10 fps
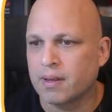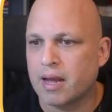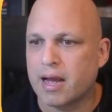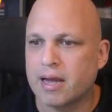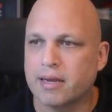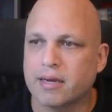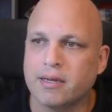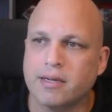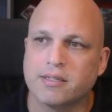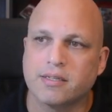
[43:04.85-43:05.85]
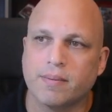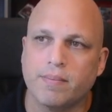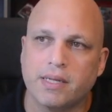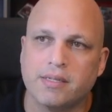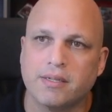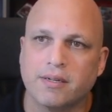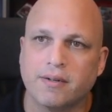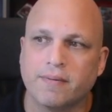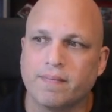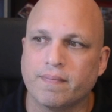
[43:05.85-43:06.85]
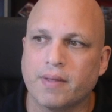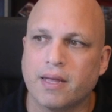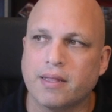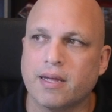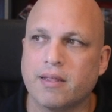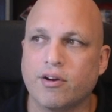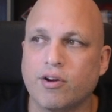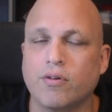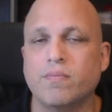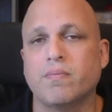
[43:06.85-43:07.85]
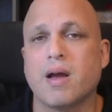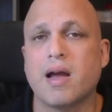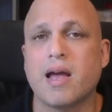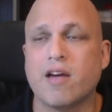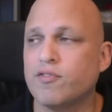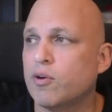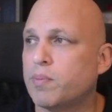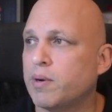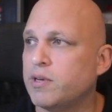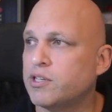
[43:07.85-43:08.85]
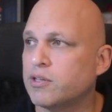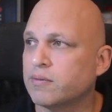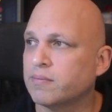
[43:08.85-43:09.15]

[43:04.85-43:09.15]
I can hit submit and then there you go. I have no permission.